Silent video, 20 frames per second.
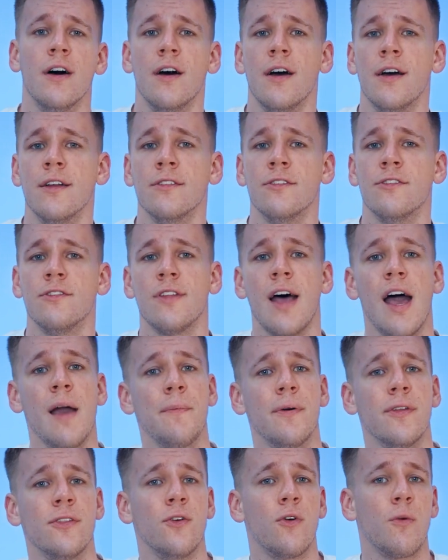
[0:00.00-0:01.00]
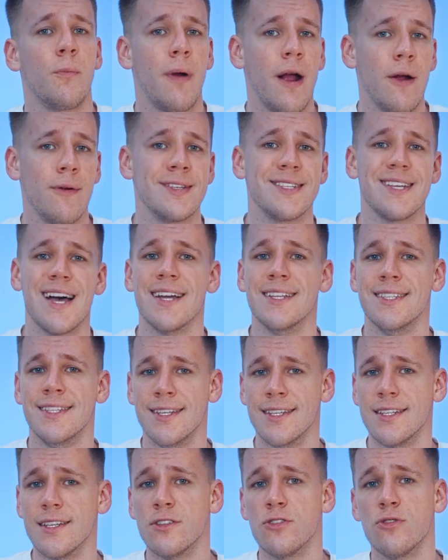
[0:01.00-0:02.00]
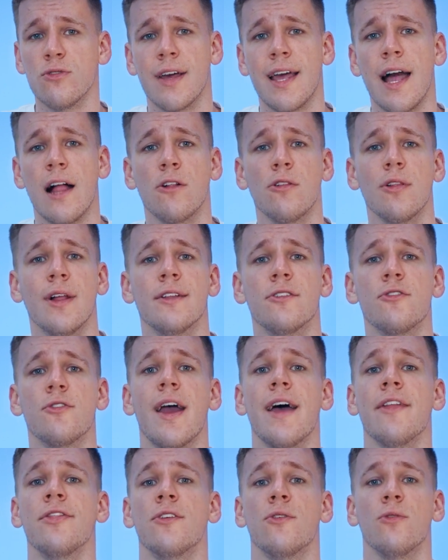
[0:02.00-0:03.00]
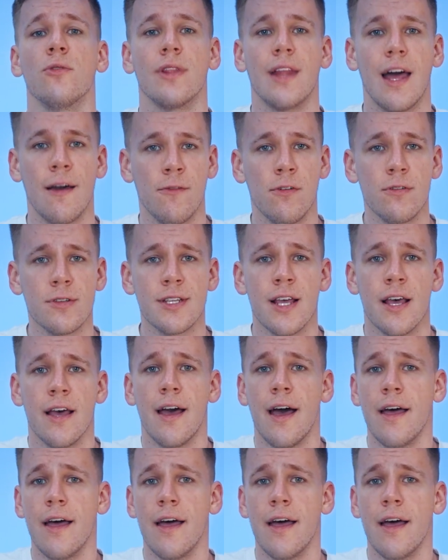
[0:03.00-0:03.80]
and type in your parents' IDs into the calculator and their levels,